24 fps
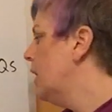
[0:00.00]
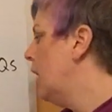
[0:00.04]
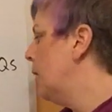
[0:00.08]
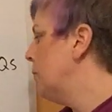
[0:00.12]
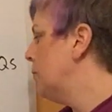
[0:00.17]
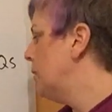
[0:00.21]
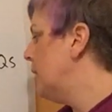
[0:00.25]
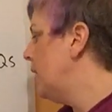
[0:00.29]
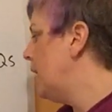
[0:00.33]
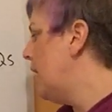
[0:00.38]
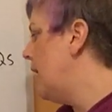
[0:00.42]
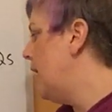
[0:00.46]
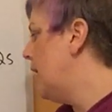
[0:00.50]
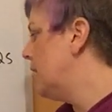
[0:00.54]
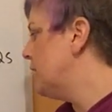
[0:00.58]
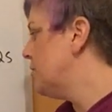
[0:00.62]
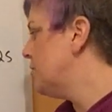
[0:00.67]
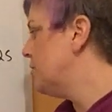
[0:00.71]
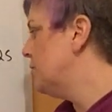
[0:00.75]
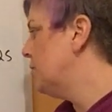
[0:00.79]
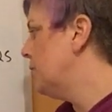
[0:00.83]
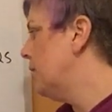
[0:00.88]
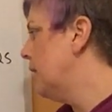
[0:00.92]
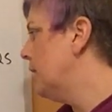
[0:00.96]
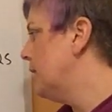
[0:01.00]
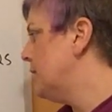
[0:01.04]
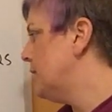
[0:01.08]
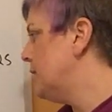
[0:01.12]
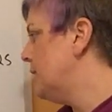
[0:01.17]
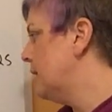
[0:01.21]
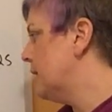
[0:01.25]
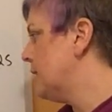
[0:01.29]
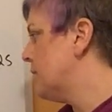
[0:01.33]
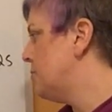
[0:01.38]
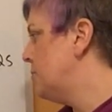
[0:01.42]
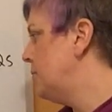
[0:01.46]
I'm going to ask you guys
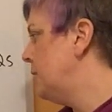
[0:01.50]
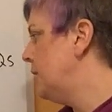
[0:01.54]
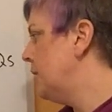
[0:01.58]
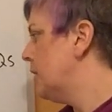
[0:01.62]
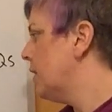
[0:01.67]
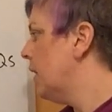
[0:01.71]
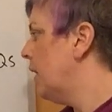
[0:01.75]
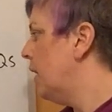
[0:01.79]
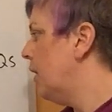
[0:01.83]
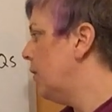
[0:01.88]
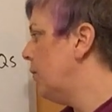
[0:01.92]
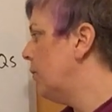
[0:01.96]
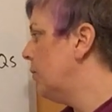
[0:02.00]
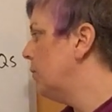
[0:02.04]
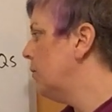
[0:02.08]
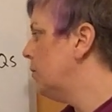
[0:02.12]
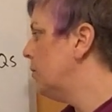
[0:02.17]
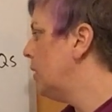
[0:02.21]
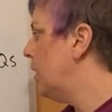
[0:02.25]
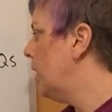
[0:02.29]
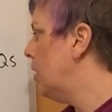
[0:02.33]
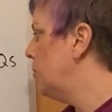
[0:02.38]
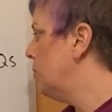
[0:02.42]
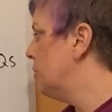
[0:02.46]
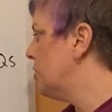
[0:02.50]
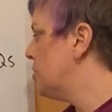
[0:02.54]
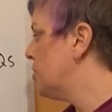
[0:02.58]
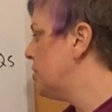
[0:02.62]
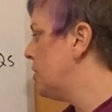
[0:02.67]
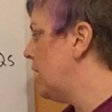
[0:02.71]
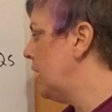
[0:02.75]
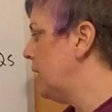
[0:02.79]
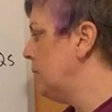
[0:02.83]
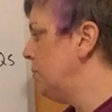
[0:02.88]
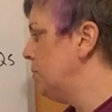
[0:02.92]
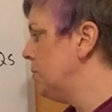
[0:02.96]
next week how much
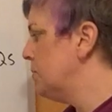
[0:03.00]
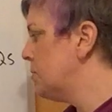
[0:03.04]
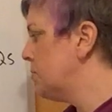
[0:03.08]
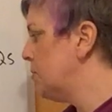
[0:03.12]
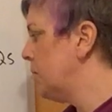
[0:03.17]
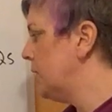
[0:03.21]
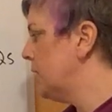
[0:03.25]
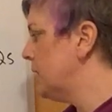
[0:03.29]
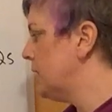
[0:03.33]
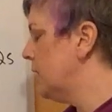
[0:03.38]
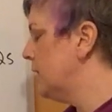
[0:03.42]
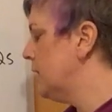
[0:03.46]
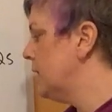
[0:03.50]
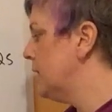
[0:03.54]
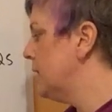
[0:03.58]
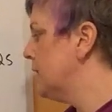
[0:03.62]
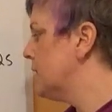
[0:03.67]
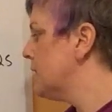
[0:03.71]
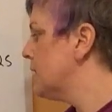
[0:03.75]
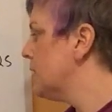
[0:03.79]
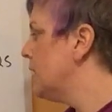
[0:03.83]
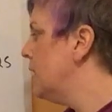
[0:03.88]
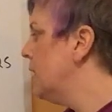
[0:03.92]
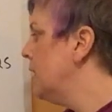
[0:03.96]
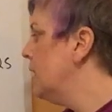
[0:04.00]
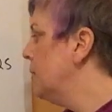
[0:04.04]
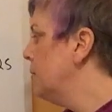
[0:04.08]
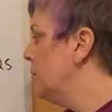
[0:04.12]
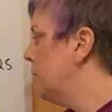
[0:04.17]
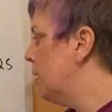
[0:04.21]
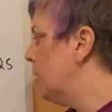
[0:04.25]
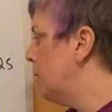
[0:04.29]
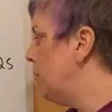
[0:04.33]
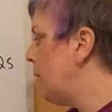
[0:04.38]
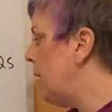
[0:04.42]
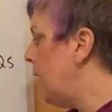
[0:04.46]
time you spent on this,
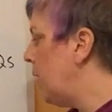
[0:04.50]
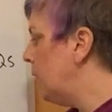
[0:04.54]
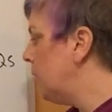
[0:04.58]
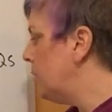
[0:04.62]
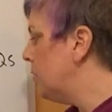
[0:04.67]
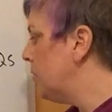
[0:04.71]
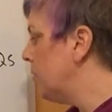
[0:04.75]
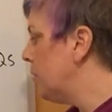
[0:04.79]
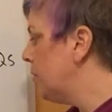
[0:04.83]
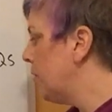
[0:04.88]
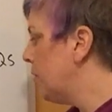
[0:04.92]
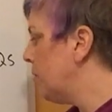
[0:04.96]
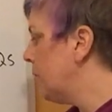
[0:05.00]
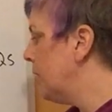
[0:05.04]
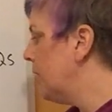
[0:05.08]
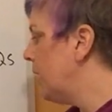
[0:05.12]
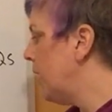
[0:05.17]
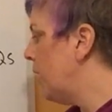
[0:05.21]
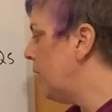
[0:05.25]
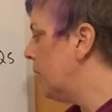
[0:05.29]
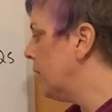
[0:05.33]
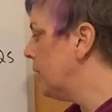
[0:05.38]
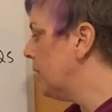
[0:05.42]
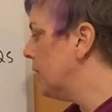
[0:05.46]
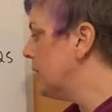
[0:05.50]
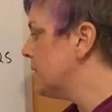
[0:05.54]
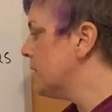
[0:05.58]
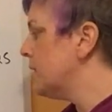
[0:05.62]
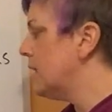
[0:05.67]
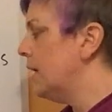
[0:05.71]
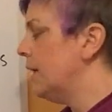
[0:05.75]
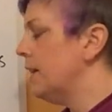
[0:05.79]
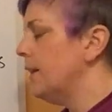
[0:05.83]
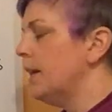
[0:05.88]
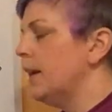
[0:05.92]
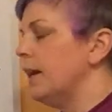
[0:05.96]
but about 3 hours,
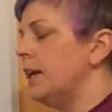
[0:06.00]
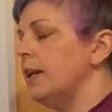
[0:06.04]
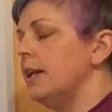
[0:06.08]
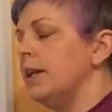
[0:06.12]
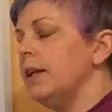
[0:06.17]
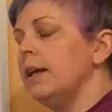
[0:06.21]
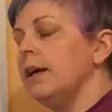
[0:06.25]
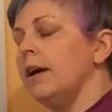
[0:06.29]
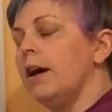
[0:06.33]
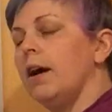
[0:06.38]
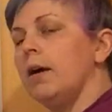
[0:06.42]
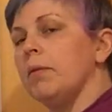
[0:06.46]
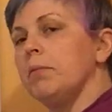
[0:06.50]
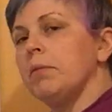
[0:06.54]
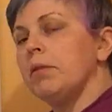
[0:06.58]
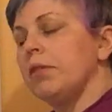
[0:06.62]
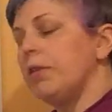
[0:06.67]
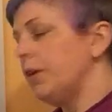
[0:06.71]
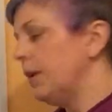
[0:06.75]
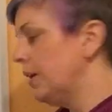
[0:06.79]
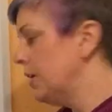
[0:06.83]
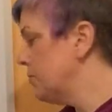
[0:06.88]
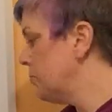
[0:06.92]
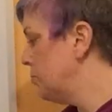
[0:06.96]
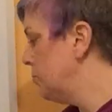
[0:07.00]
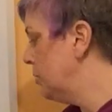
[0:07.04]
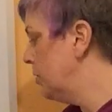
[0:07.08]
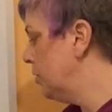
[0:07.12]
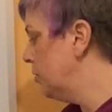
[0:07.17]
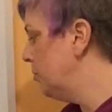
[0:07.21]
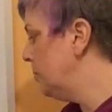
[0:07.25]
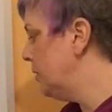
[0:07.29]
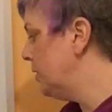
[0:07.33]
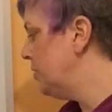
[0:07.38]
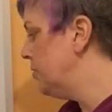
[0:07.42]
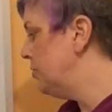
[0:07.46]
and then things
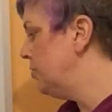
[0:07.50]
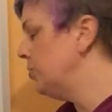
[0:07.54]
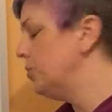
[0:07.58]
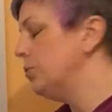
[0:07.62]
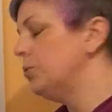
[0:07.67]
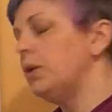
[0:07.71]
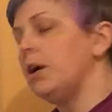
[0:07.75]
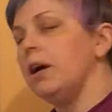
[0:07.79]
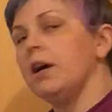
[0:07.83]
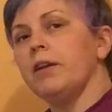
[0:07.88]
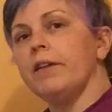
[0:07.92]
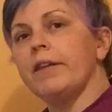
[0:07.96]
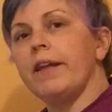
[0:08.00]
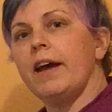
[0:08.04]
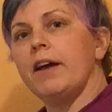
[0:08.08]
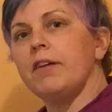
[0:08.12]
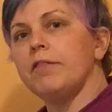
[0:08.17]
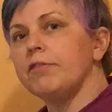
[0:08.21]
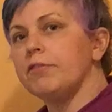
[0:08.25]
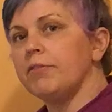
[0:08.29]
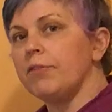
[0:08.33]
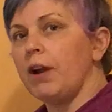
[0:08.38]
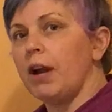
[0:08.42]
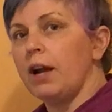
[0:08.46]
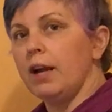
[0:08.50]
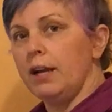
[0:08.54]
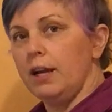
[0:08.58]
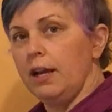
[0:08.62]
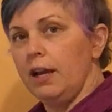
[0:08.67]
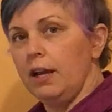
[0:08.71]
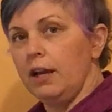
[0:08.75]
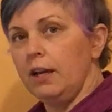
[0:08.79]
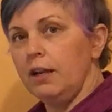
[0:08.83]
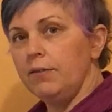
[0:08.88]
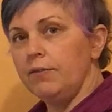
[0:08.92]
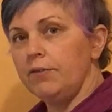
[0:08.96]
will be due on that
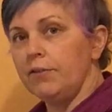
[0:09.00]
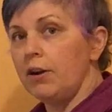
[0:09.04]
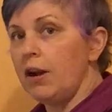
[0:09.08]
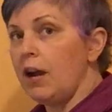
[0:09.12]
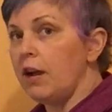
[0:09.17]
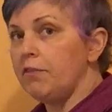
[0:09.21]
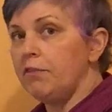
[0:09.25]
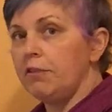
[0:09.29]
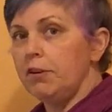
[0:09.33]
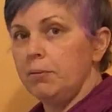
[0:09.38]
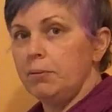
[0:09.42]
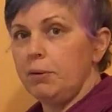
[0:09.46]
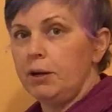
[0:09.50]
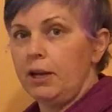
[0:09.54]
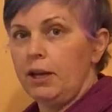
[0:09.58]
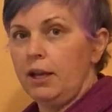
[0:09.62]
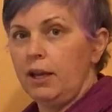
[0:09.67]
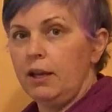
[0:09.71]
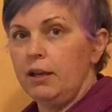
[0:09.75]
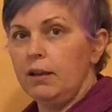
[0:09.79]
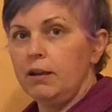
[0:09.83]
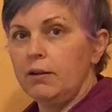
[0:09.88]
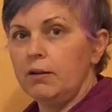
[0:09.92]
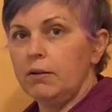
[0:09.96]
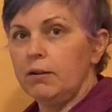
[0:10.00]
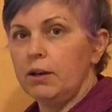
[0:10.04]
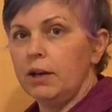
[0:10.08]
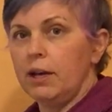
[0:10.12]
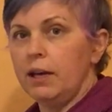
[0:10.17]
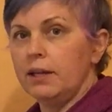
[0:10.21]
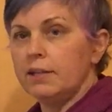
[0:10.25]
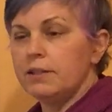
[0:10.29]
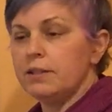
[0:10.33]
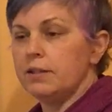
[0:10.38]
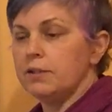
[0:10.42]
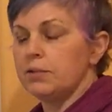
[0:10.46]
Friday for everybody,
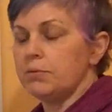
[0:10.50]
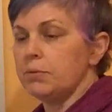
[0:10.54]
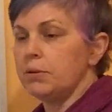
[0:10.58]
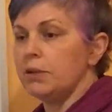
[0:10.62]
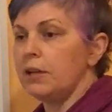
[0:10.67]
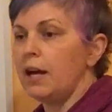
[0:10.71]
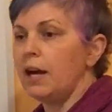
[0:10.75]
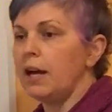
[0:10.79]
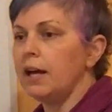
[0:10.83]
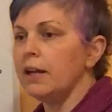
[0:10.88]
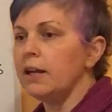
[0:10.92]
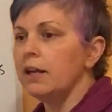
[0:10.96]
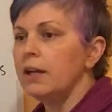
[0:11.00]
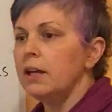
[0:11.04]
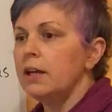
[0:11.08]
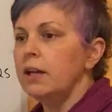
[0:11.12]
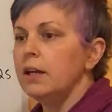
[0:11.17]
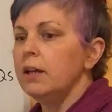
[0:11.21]
okay, since we're not